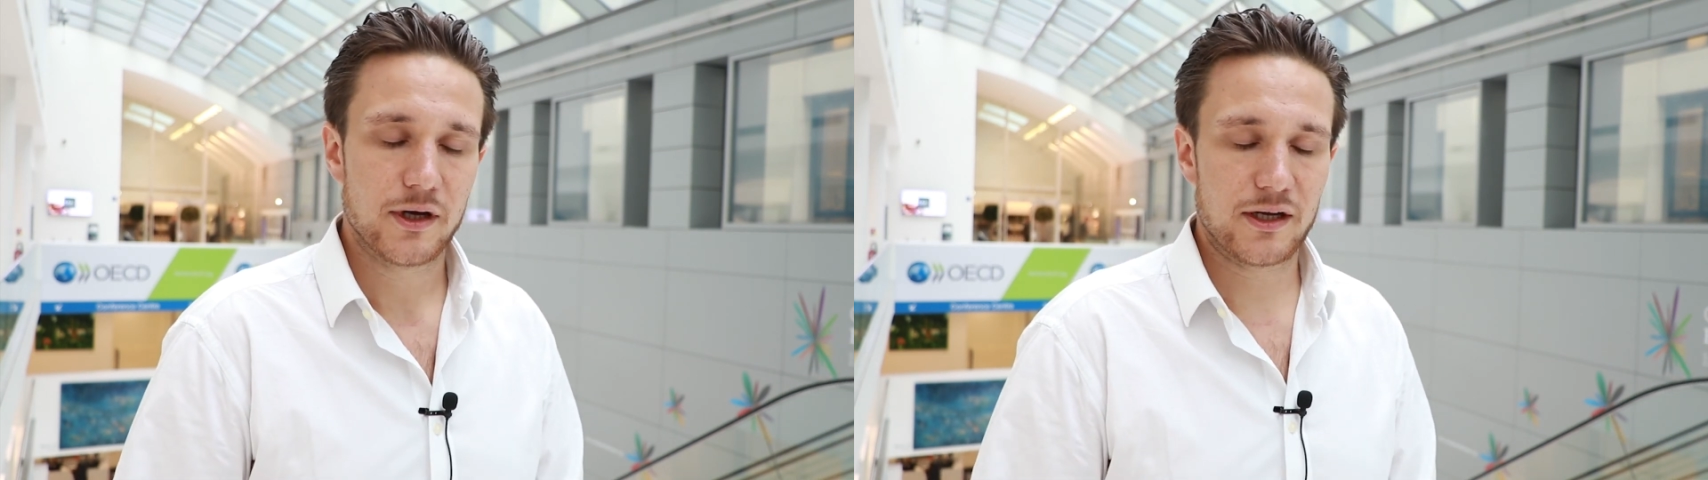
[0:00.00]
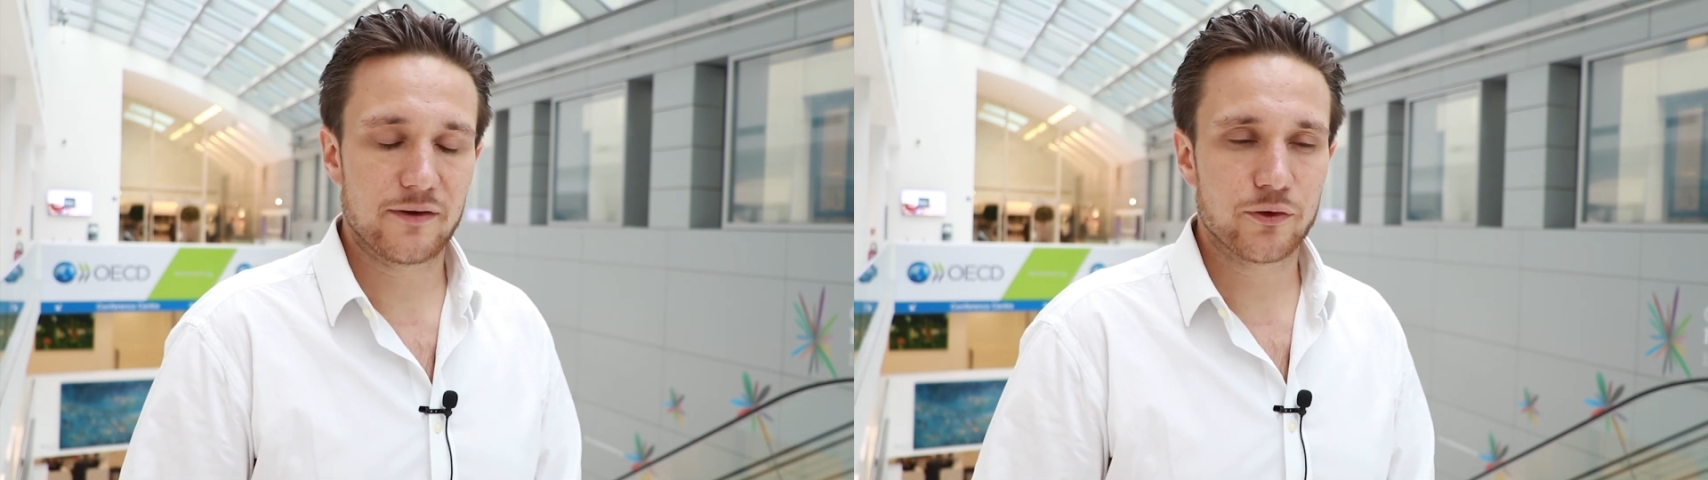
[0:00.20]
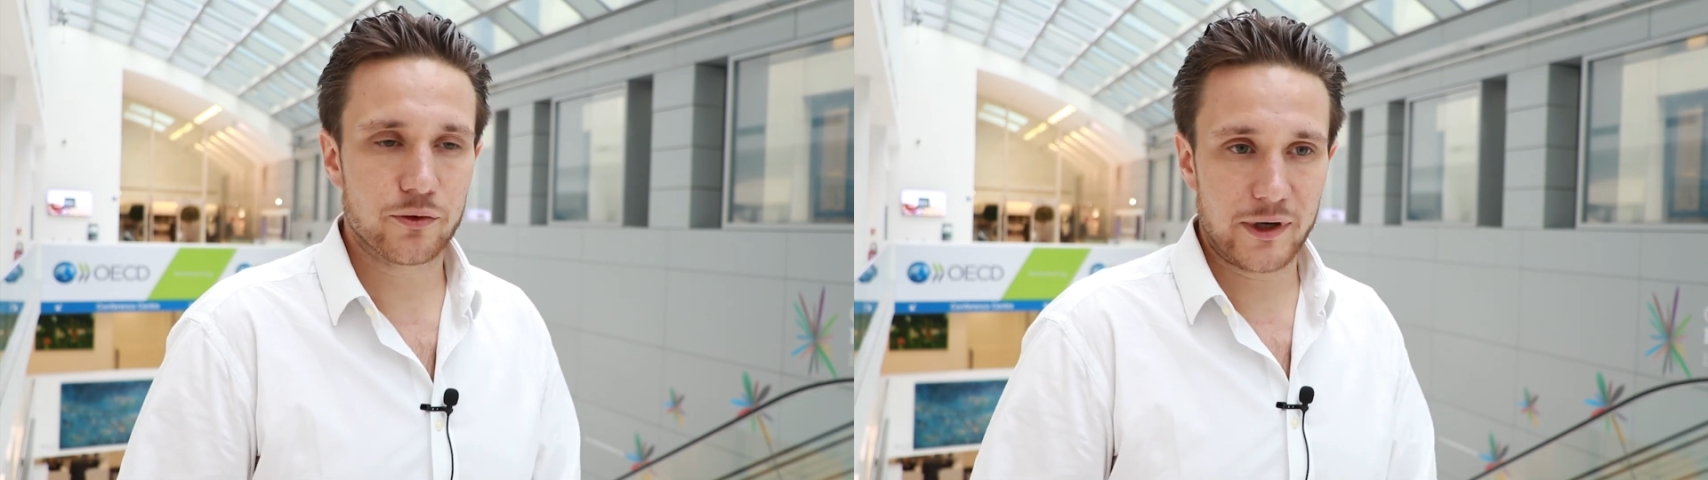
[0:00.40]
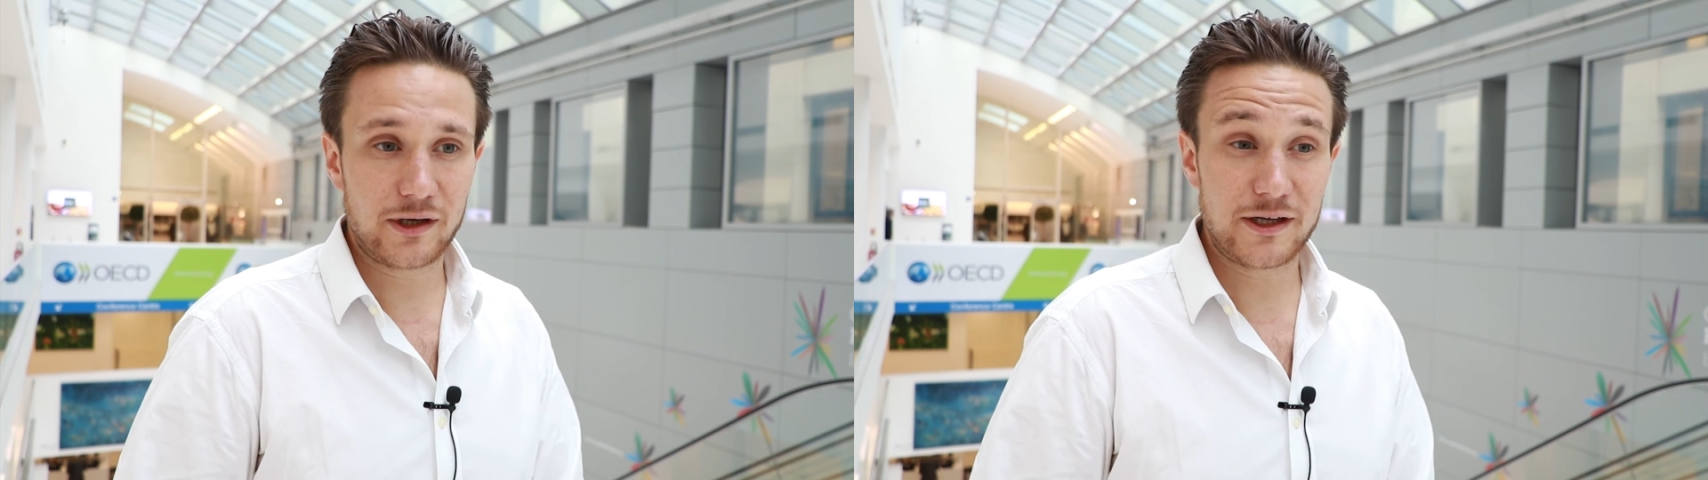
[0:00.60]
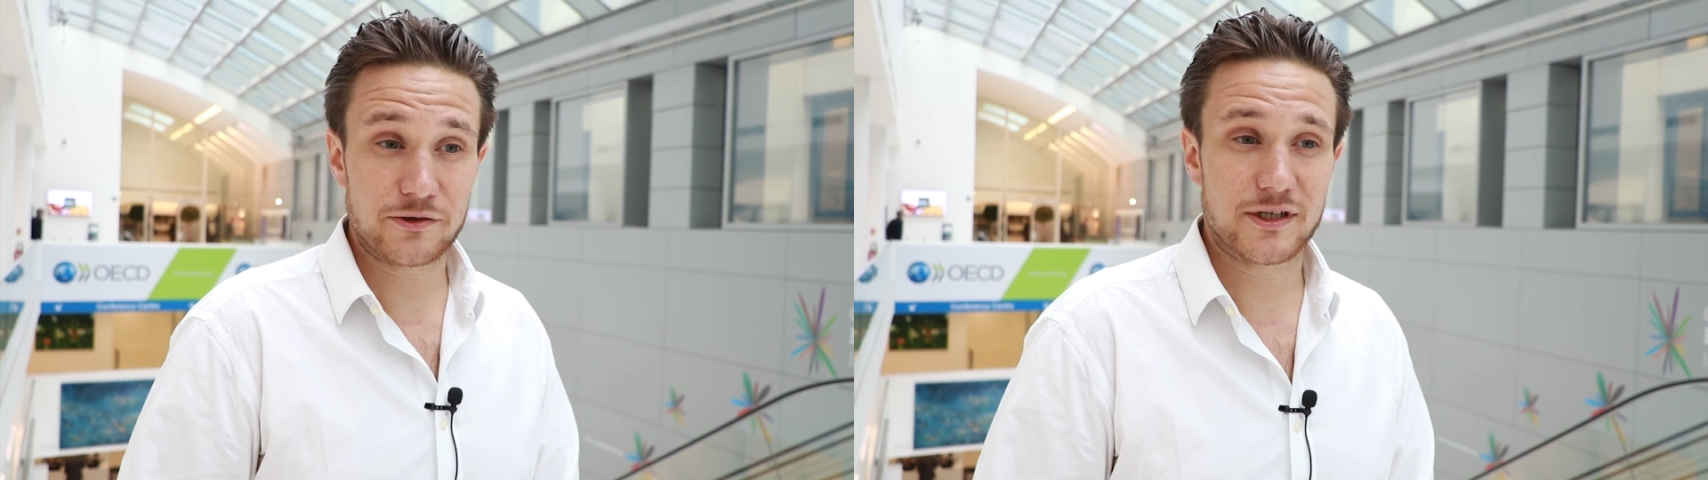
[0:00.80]
And therefore,
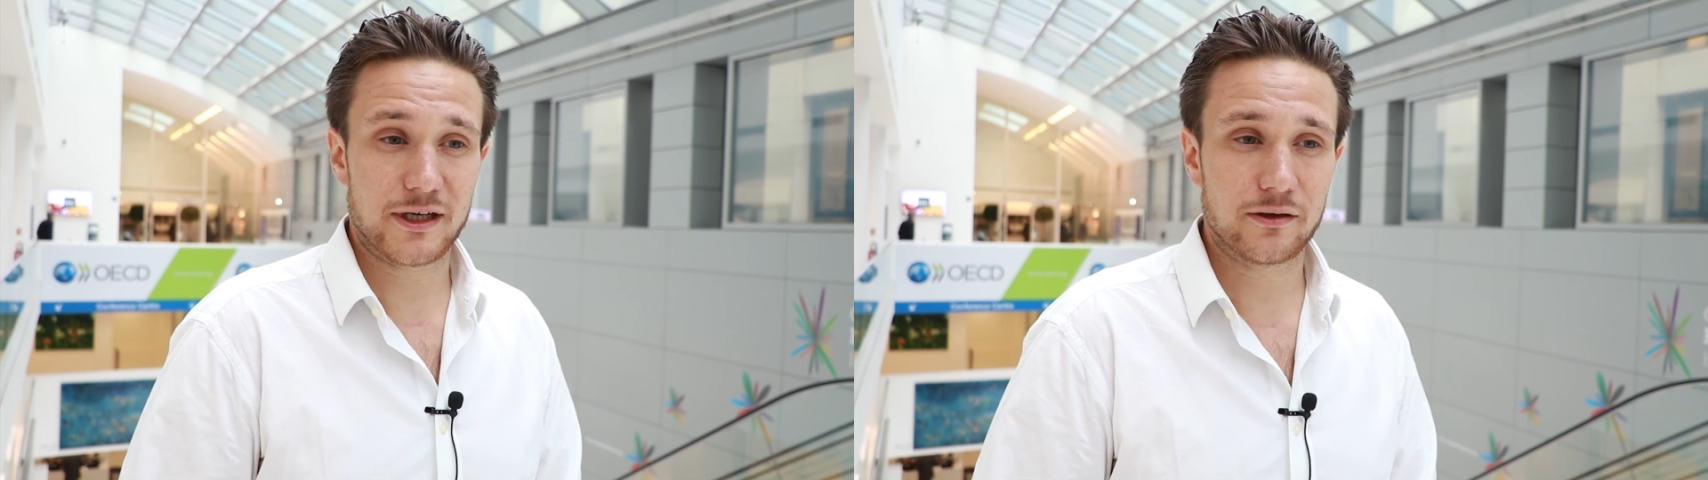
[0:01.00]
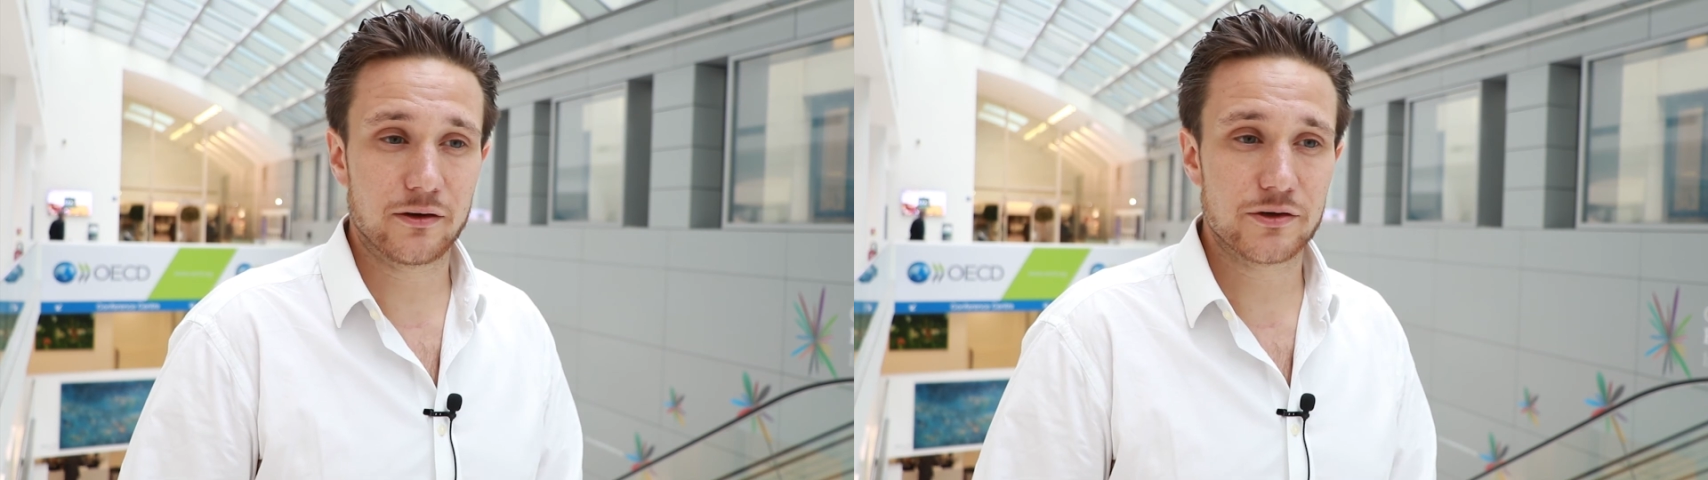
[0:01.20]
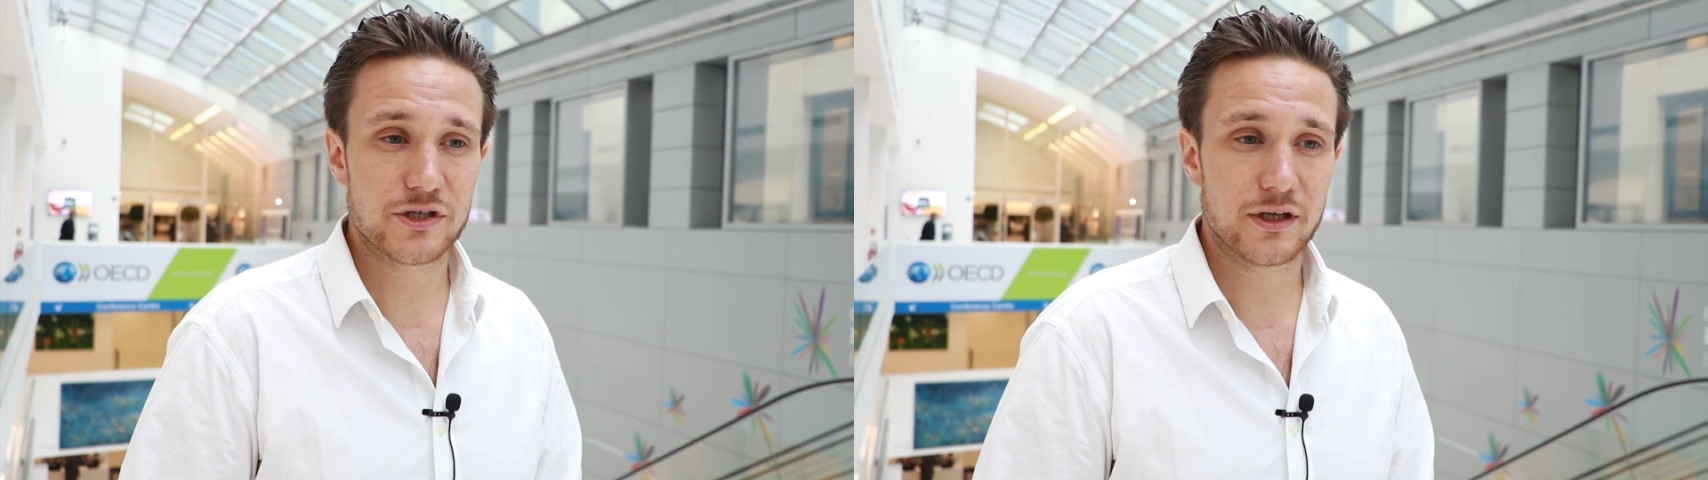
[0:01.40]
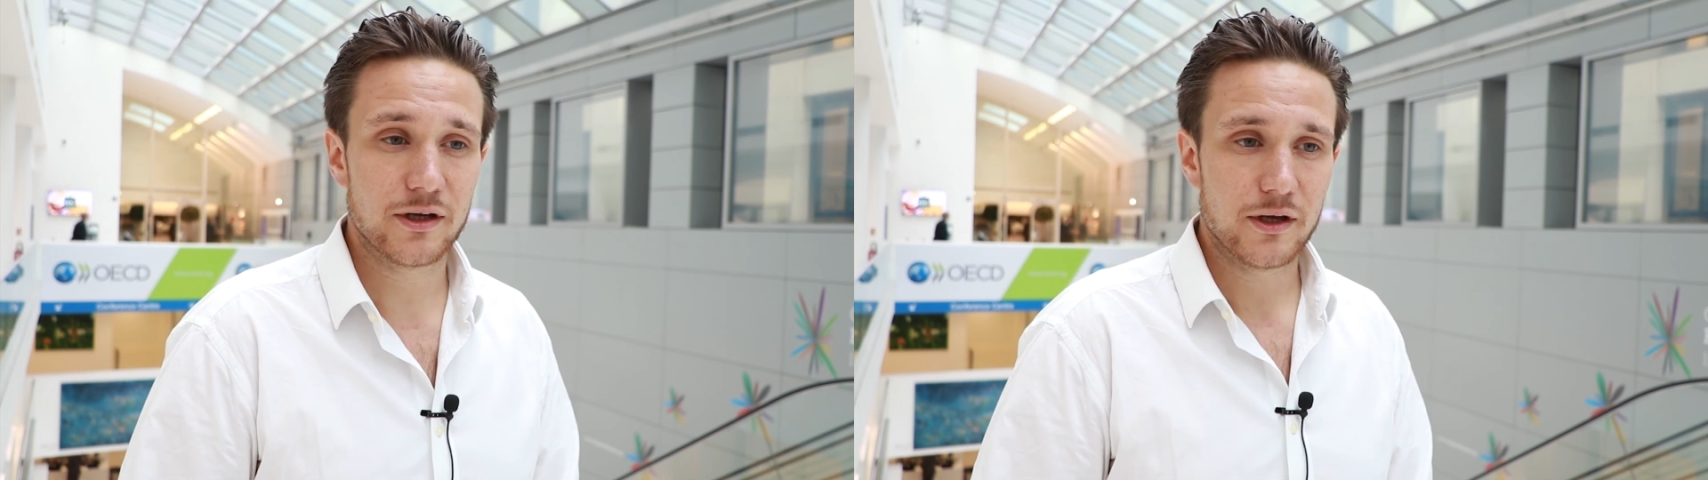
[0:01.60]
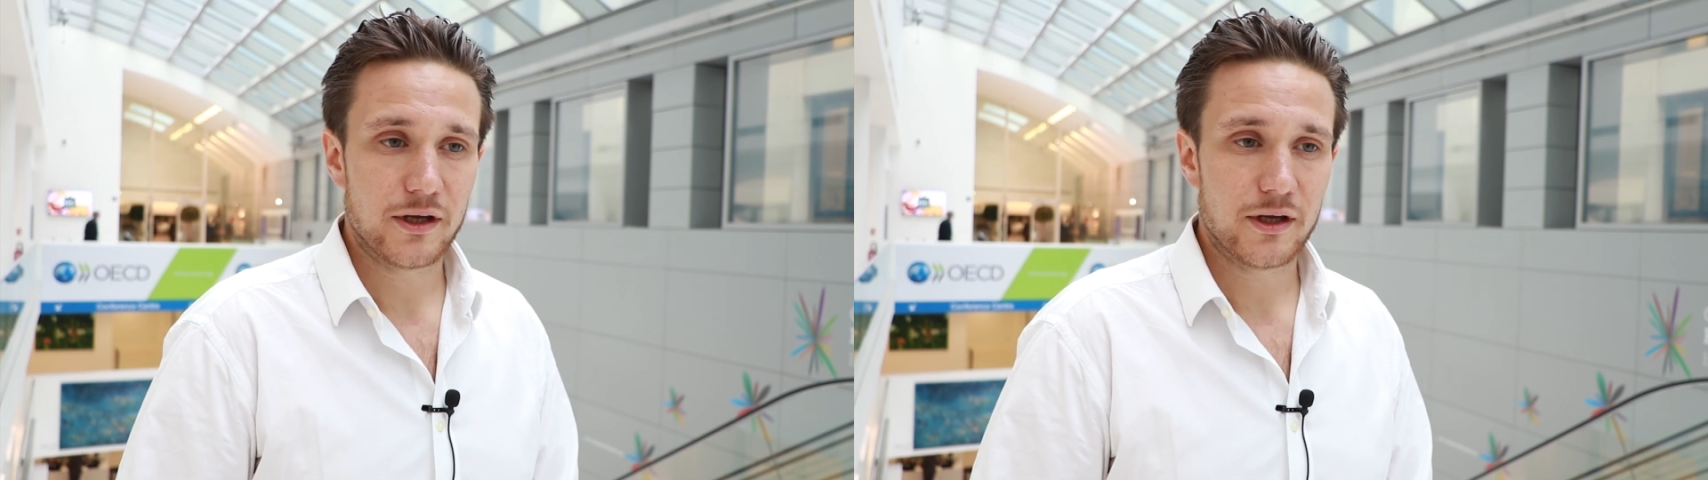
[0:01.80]
regulatory technology